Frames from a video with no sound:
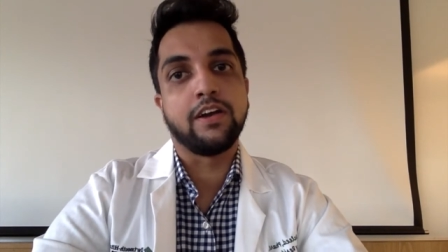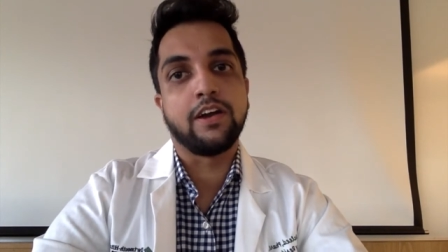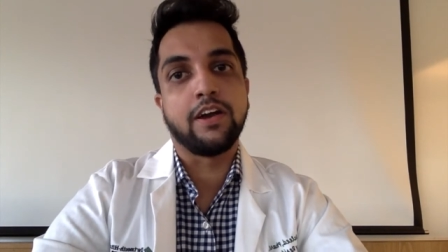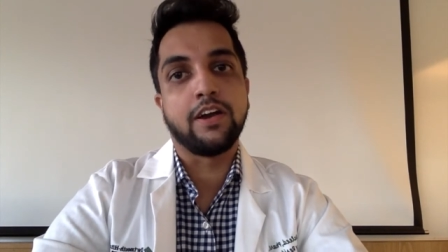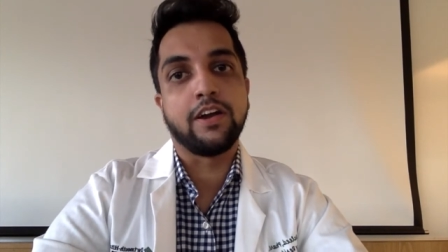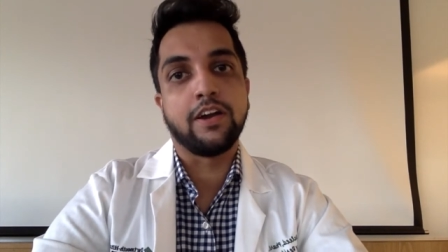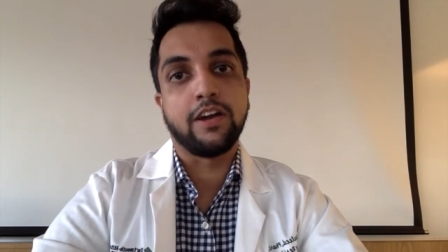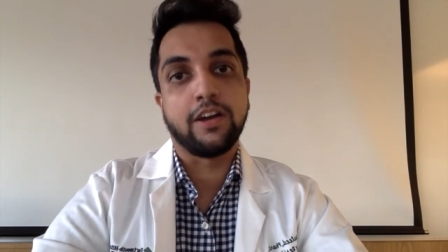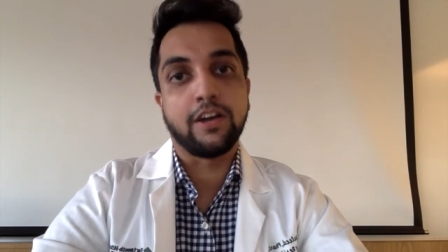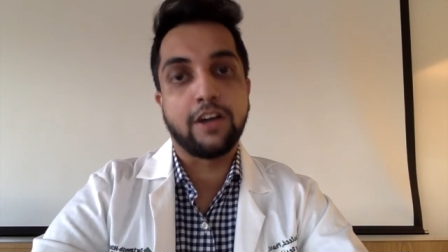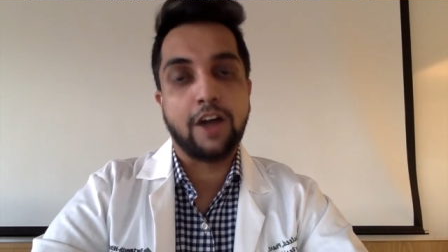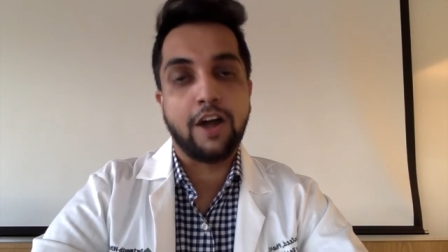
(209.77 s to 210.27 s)

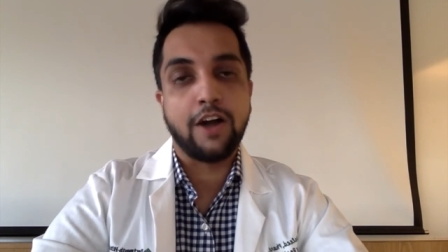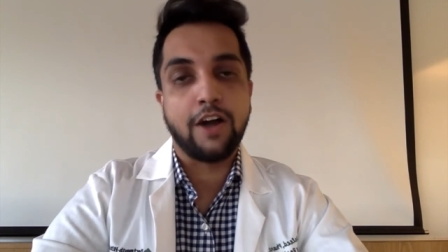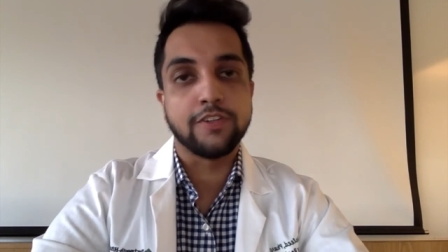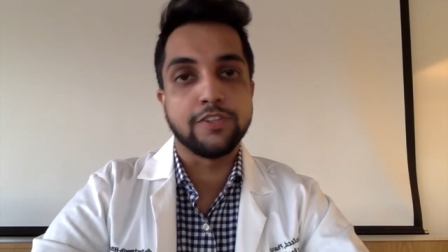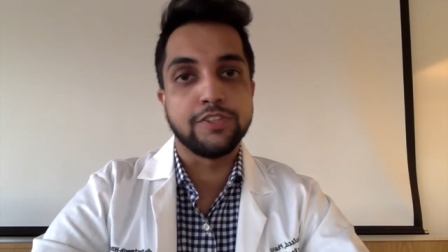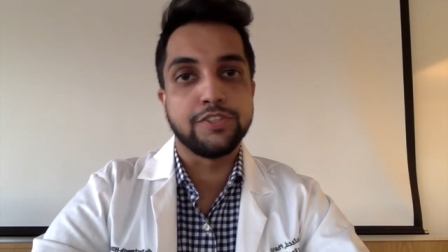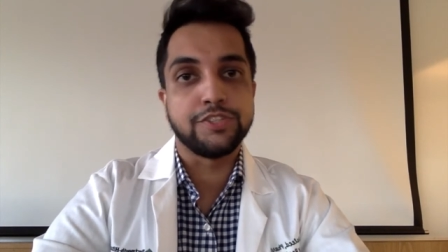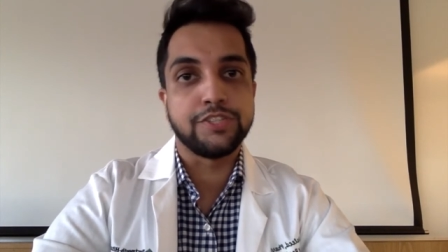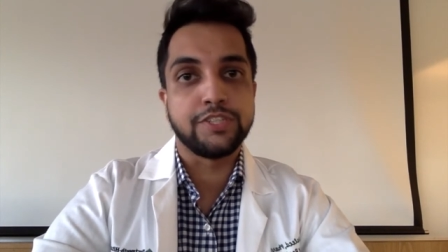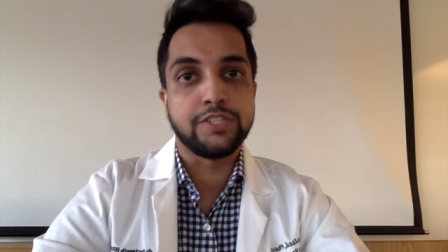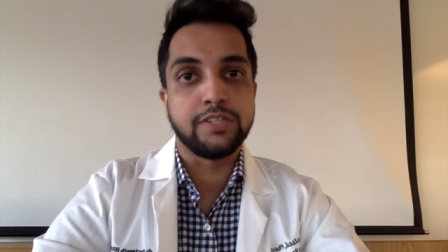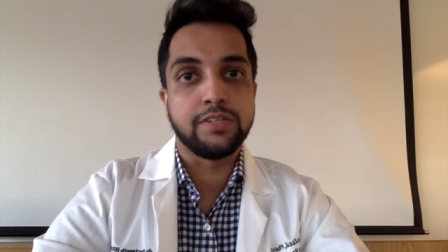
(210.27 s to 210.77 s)

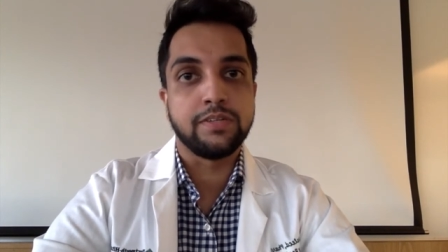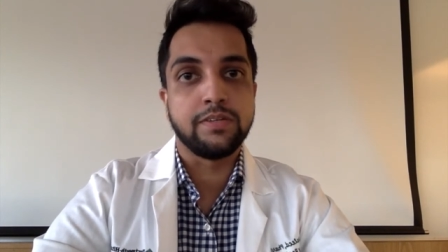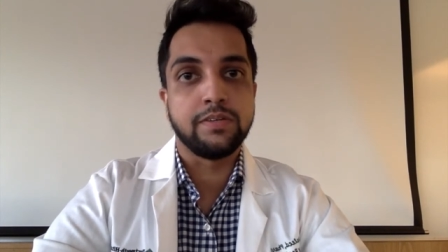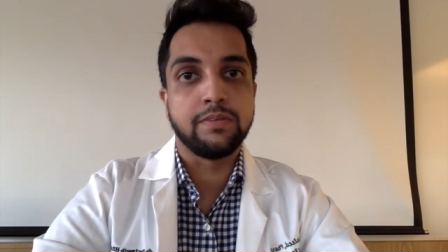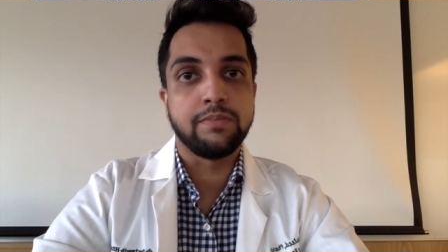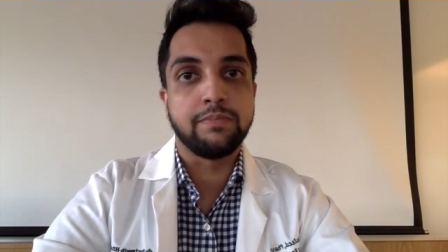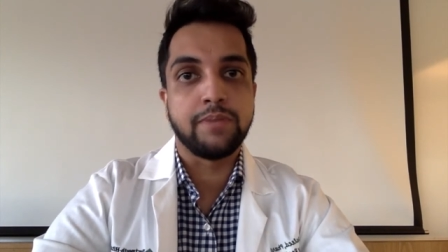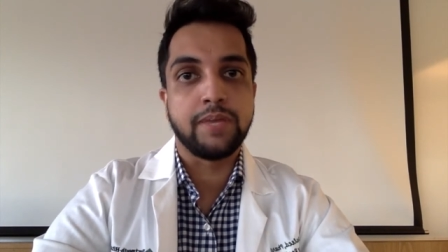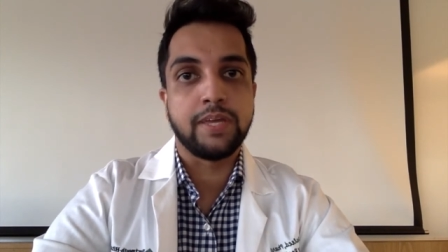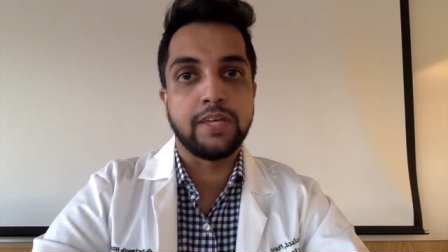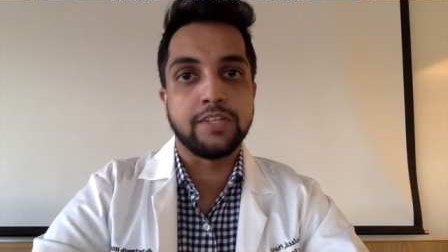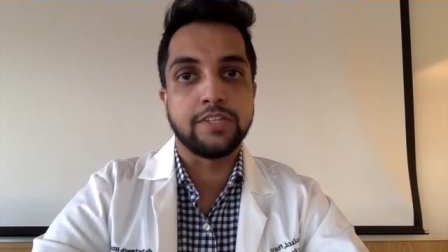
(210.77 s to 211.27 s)
oncology
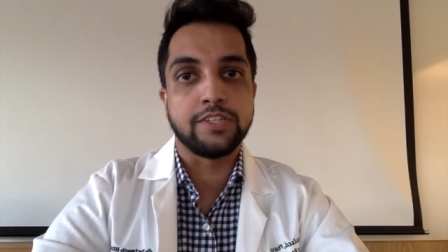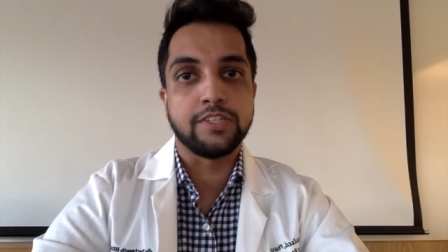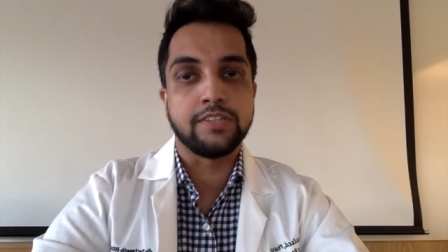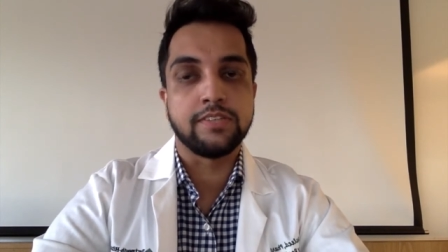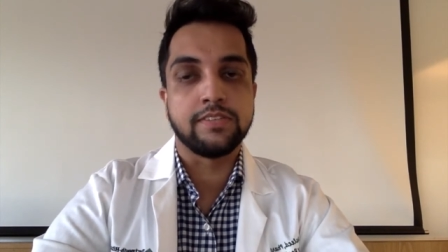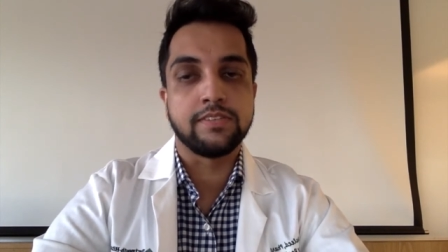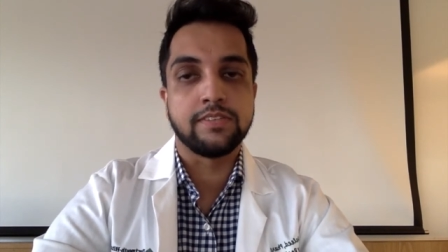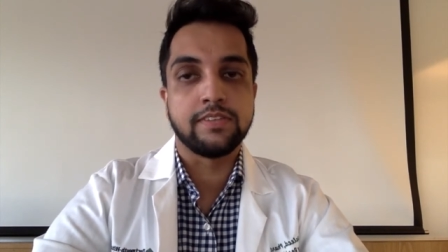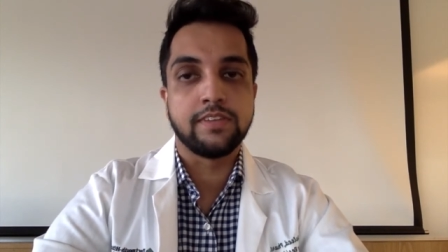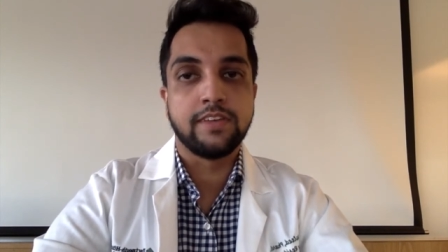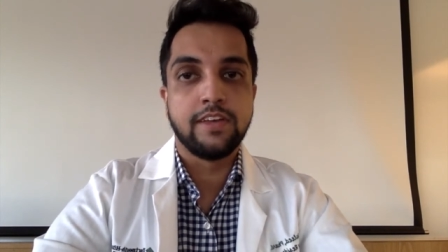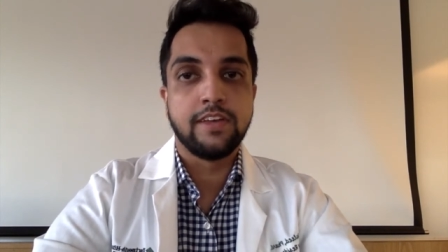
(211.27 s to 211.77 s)

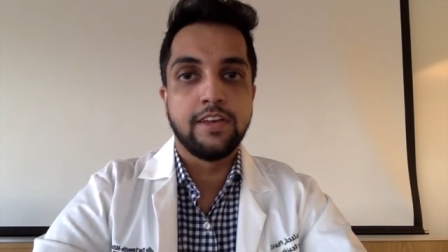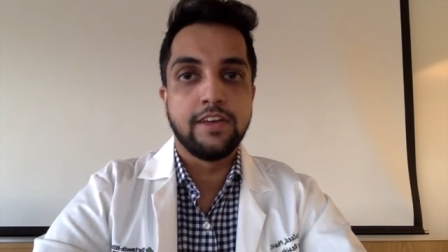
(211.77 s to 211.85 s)
patients.